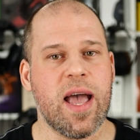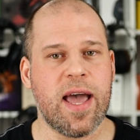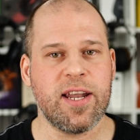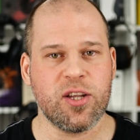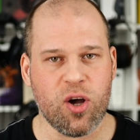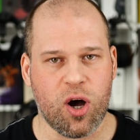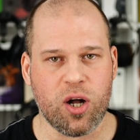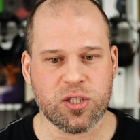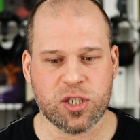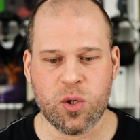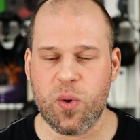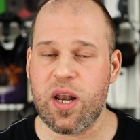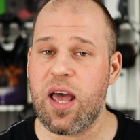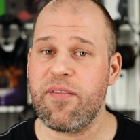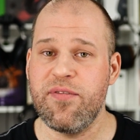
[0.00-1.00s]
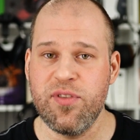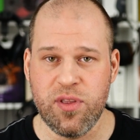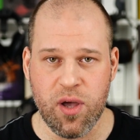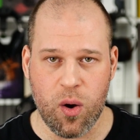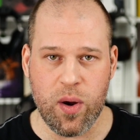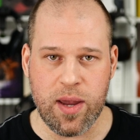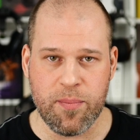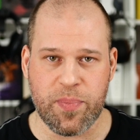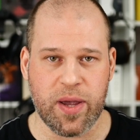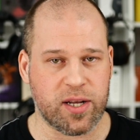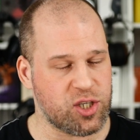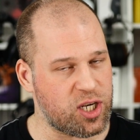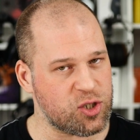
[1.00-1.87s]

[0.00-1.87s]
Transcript: and it also will have no impact,